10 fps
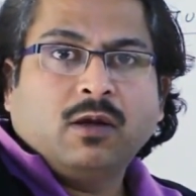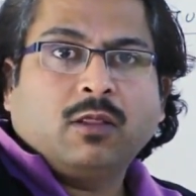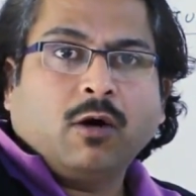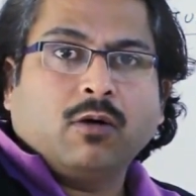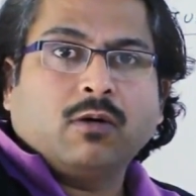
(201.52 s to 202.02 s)

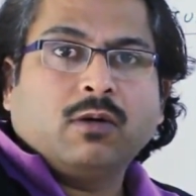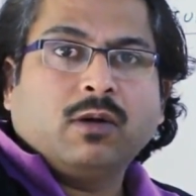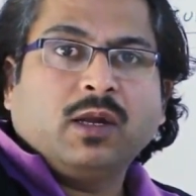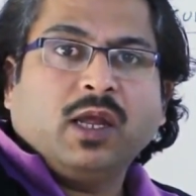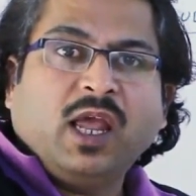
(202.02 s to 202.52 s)

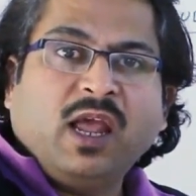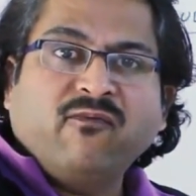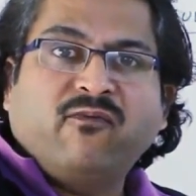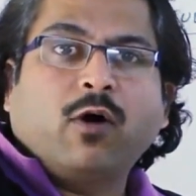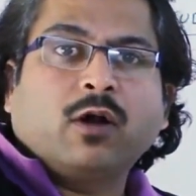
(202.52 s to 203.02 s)
So,
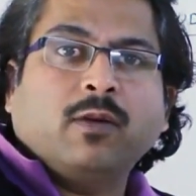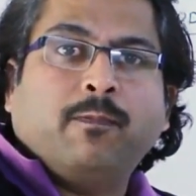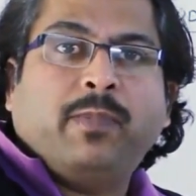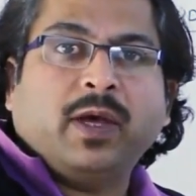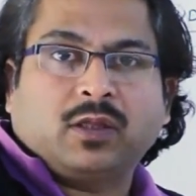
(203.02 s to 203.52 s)
aim for the
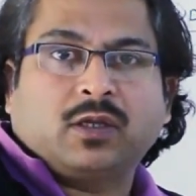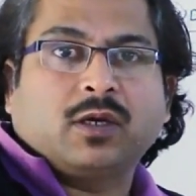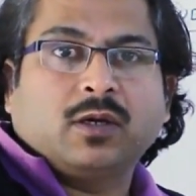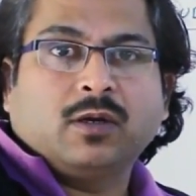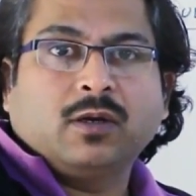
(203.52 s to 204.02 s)
best
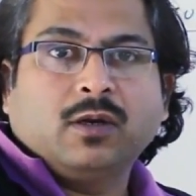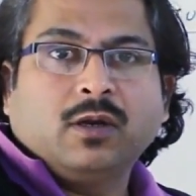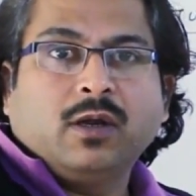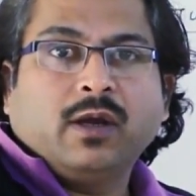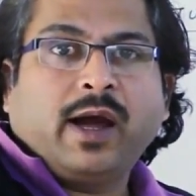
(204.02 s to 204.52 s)

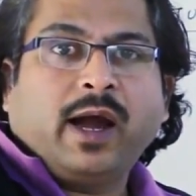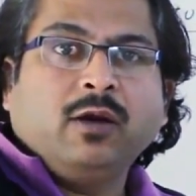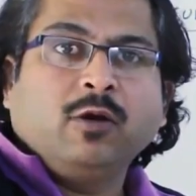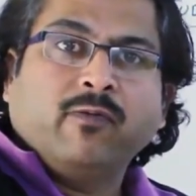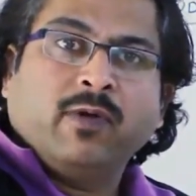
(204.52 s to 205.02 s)

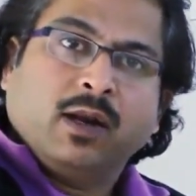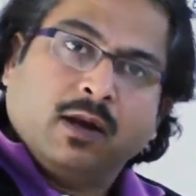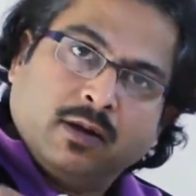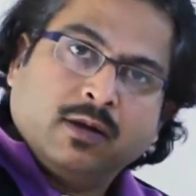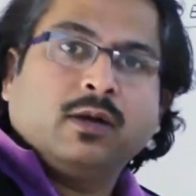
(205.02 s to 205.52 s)
and you will
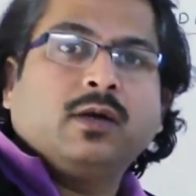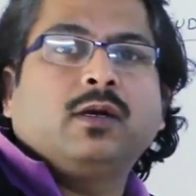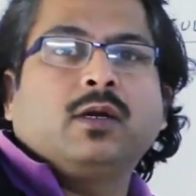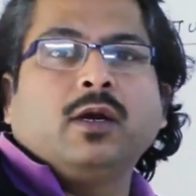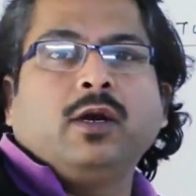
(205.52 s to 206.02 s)

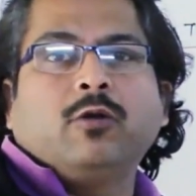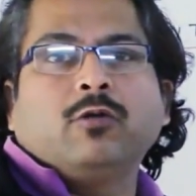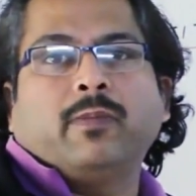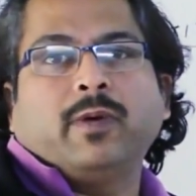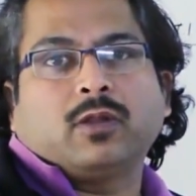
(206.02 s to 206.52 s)
turn into
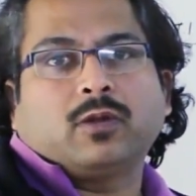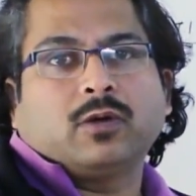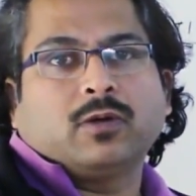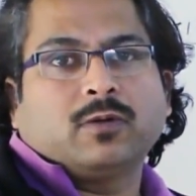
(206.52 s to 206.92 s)
the best.